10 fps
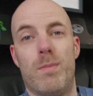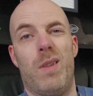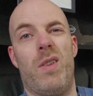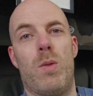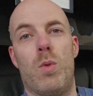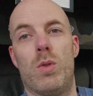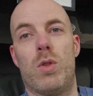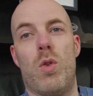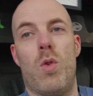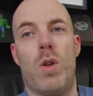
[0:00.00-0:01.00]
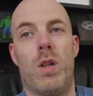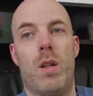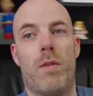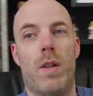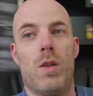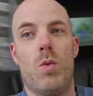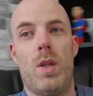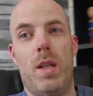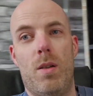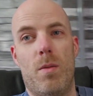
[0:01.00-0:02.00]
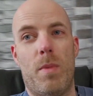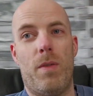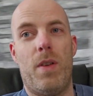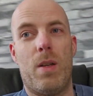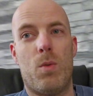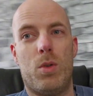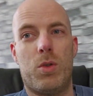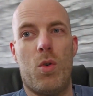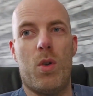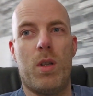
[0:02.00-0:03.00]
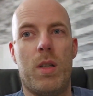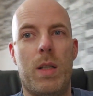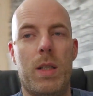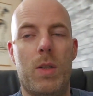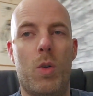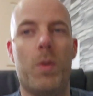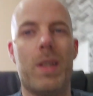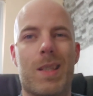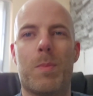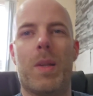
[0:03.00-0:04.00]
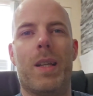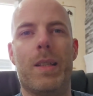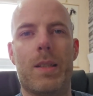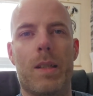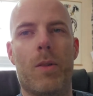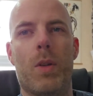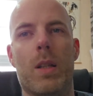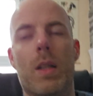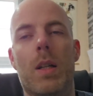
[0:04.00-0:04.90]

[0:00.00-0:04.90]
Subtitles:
my fake wall's gone. And if I go here, my fake wall's gone. Hopefully this spinning isn't annoying.